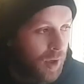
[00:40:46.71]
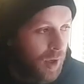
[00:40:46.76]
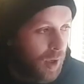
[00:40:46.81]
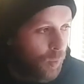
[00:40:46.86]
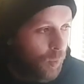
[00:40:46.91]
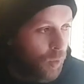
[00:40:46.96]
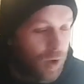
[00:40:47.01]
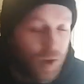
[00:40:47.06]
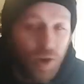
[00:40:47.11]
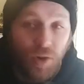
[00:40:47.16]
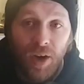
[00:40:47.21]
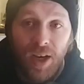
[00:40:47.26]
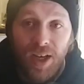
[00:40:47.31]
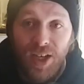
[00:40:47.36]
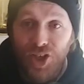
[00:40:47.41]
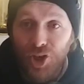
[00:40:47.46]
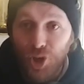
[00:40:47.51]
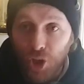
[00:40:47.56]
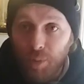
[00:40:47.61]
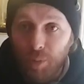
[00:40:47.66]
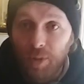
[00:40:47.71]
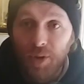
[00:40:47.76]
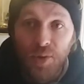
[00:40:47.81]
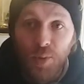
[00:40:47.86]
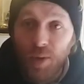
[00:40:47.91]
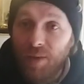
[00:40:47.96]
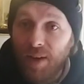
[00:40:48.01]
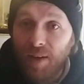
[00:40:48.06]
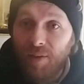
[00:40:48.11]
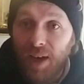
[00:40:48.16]
one of the greatest humans
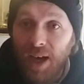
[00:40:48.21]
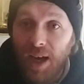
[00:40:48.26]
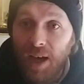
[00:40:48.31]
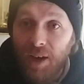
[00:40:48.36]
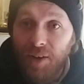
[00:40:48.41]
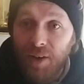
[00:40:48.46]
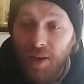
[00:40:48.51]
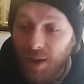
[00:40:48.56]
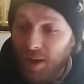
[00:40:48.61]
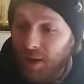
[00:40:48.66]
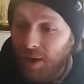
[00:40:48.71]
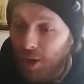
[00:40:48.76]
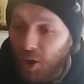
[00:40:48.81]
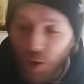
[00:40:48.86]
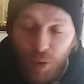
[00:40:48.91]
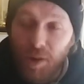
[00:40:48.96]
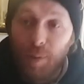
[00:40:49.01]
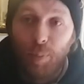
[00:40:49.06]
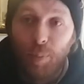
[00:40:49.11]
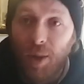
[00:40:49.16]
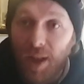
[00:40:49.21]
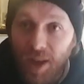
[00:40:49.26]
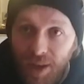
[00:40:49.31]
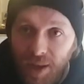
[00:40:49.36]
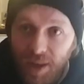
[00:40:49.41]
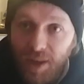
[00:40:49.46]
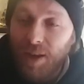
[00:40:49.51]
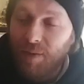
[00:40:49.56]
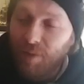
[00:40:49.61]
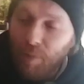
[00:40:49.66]
we've ever had on the planet,
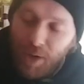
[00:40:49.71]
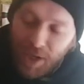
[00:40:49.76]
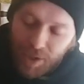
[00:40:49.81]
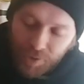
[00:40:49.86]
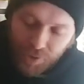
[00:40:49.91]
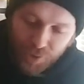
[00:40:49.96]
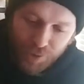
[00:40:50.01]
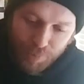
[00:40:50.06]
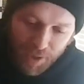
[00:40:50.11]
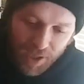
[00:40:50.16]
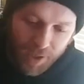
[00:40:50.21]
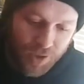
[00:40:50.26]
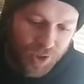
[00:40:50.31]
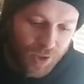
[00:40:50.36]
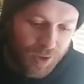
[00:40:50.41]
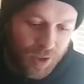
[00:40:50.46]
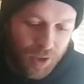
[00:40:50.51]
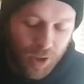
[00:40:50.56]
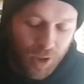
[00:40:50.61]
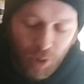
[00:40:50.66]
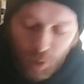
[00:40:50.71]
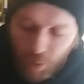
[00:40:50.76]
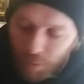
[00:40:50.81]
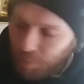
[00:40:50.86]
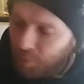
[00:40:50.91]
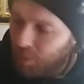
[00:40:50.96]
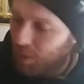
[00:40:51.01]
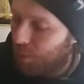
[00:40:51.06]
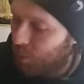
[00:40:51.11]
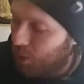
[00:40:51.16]
never mind just managers at the club,
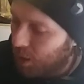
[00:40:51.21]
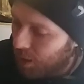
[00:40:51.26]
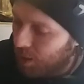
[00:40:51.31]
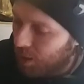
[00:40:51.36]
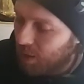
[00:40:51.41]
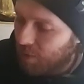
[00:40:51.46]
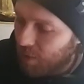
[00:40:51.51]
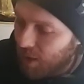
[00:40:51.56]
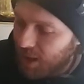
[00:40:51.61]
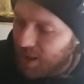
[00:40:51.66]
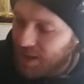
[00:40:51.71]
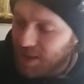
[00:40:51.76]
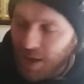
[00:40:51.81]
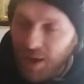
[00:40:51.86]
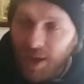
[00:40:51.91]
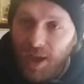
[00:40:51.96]
but one of the greatest,